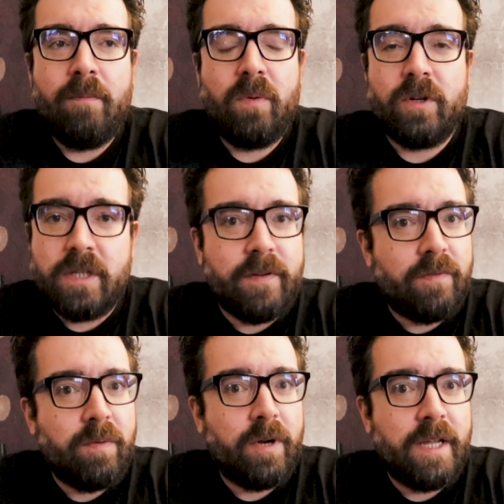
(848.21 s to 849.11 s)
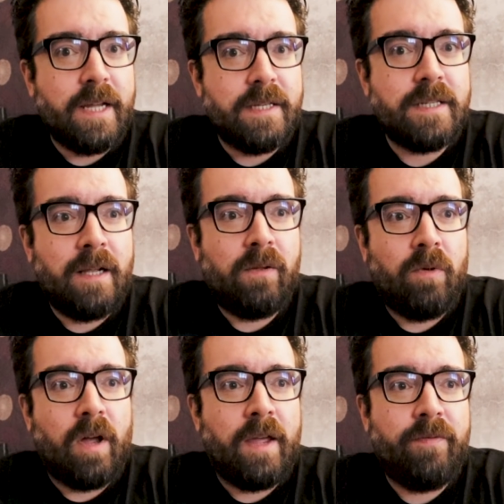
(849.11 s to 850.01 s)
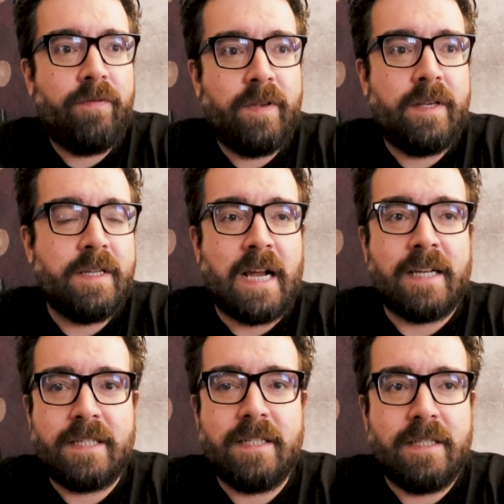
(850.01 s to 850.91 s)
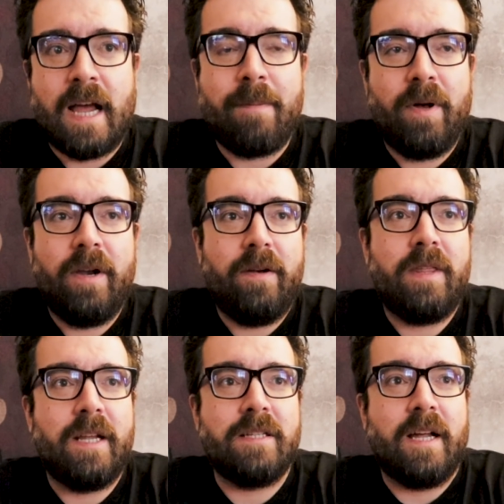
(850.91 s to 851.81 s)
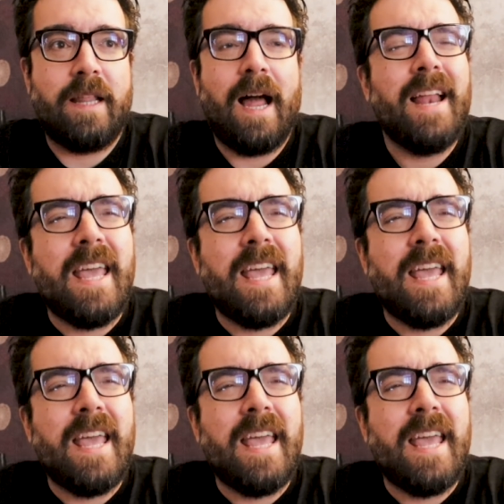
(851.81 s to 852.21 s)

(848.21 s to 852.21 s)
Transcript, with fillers: But what if everybody gets ill? What if disasters happen and things like that?